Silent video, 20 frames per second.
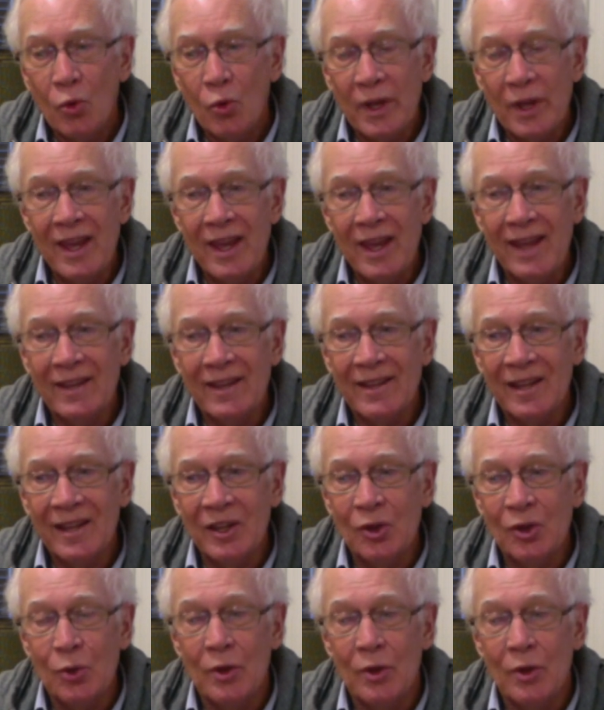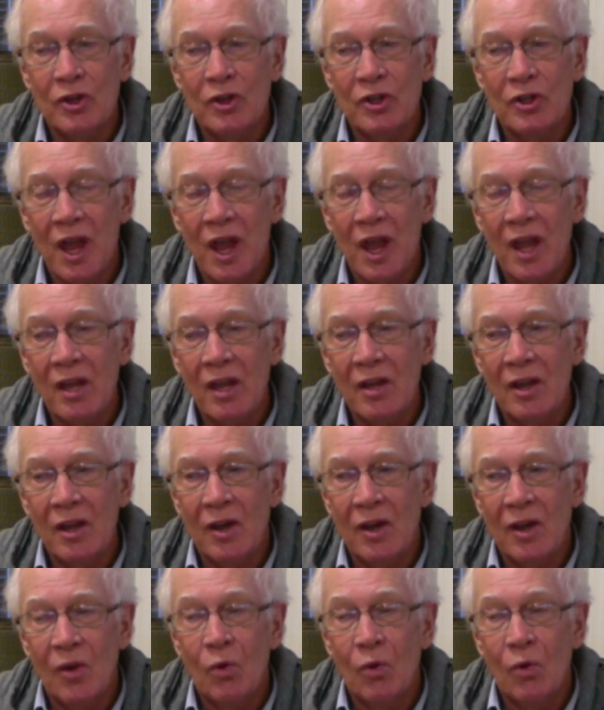do we get into a state
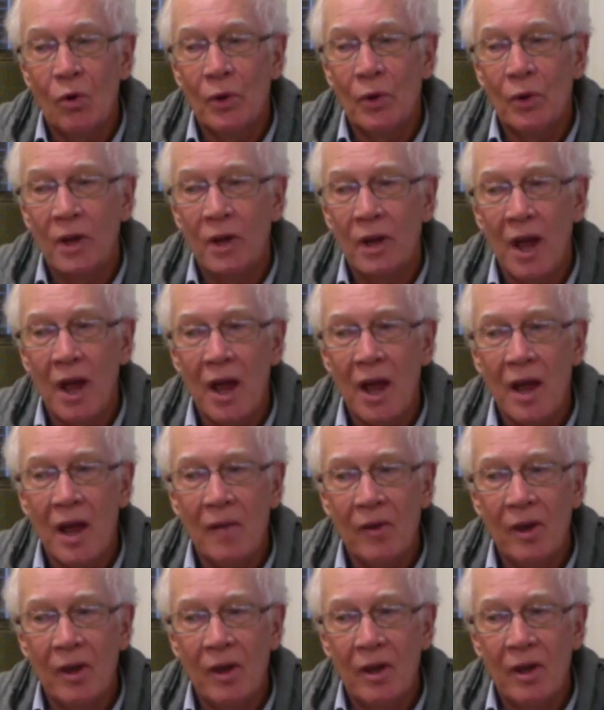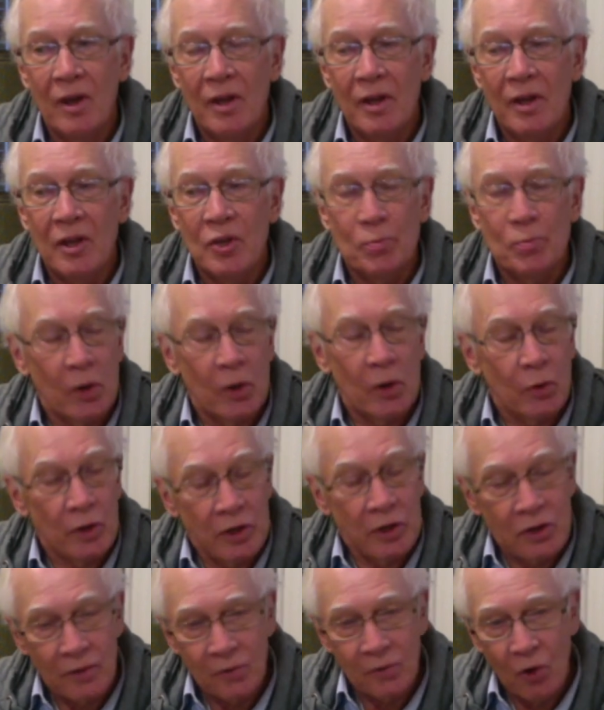where we can have the
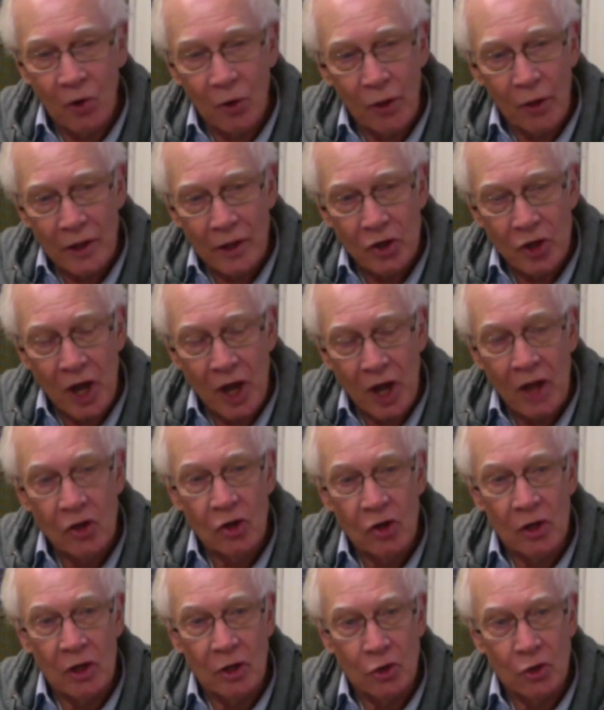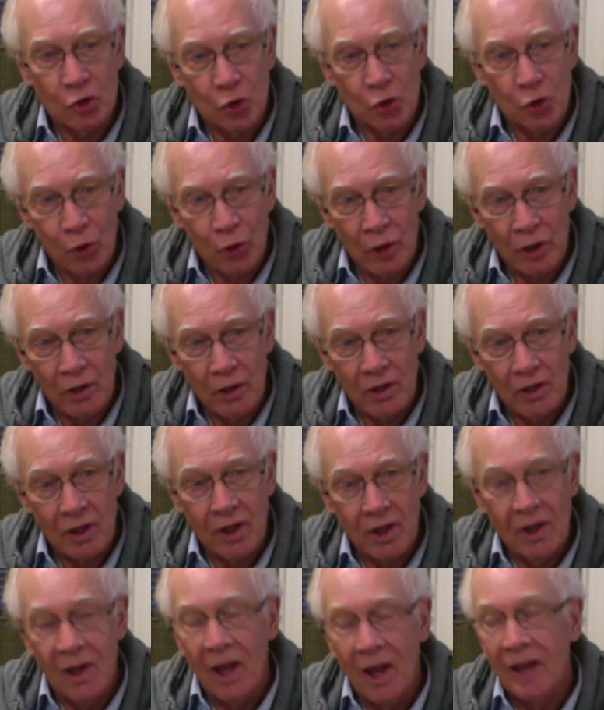experience of all that change and enjoy it,
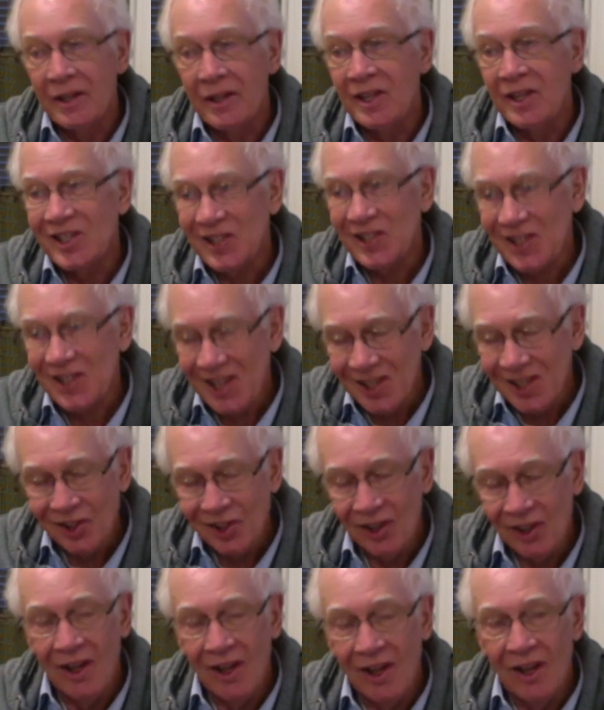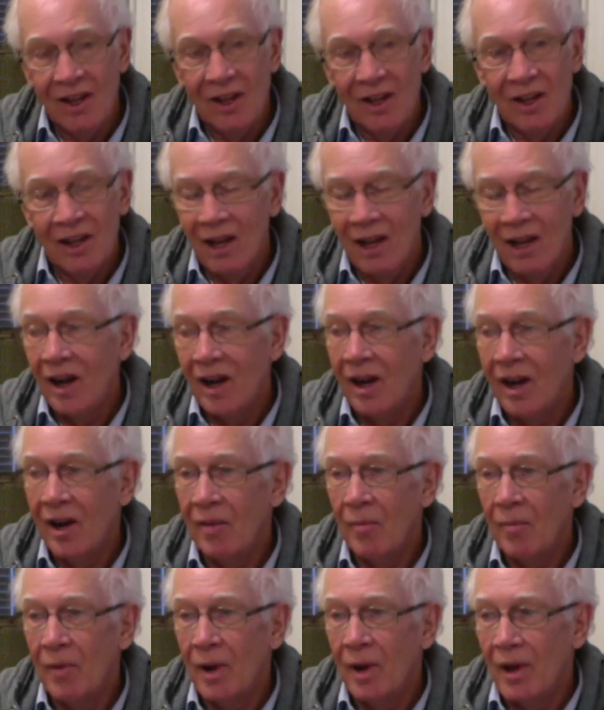and still
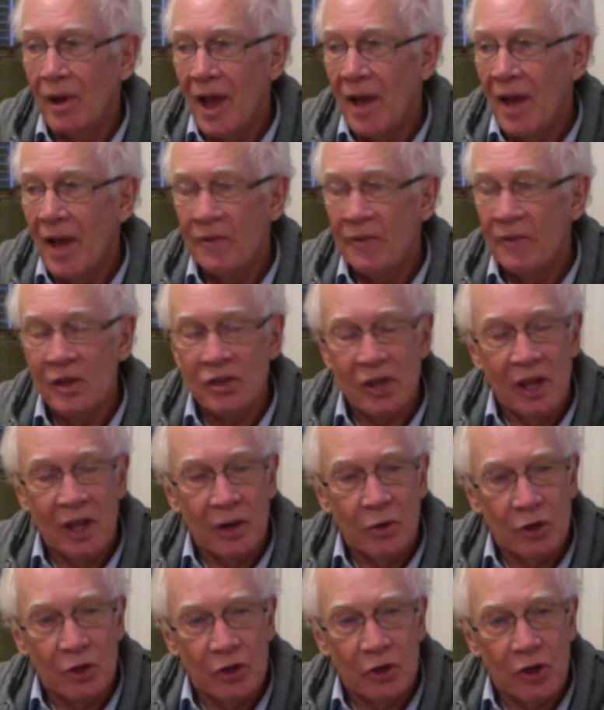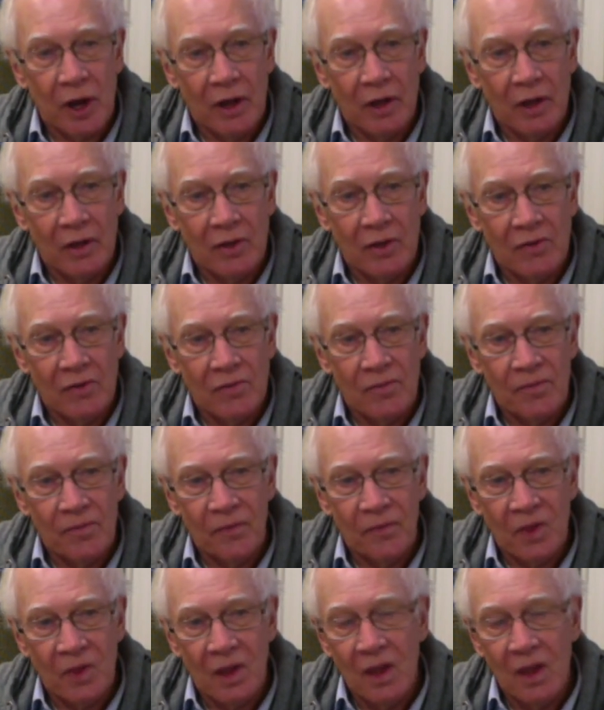have this inner silence,
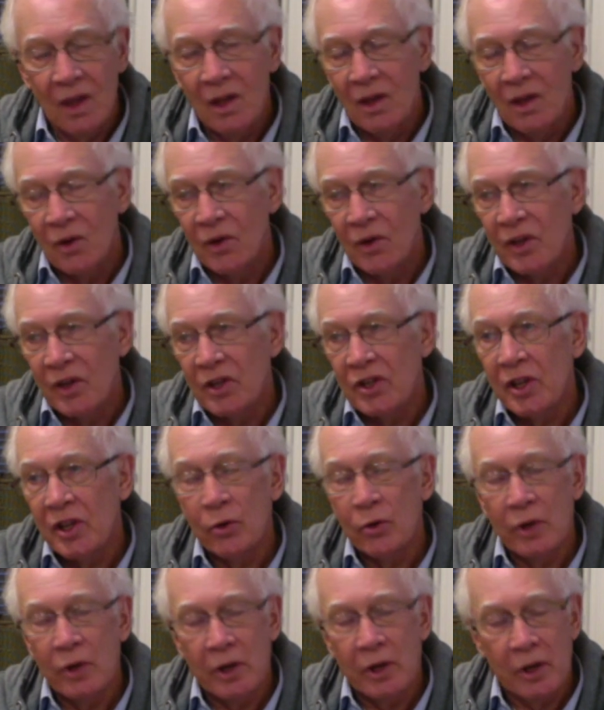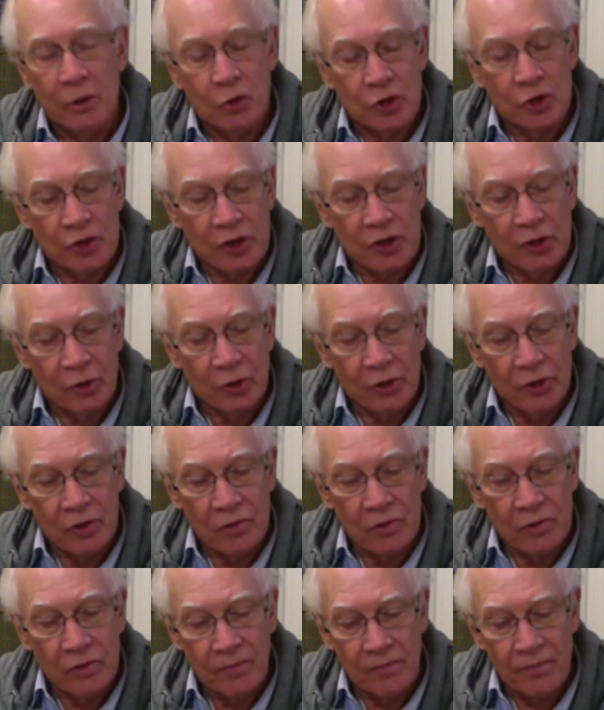or this inner
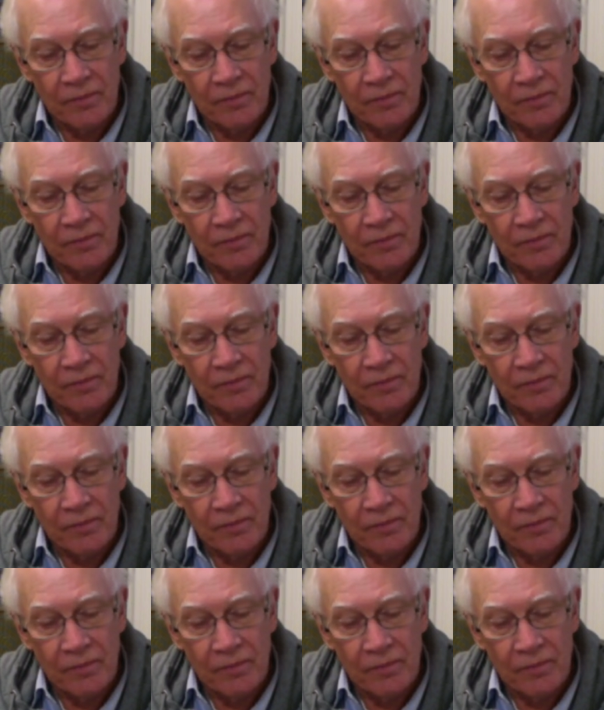stillness?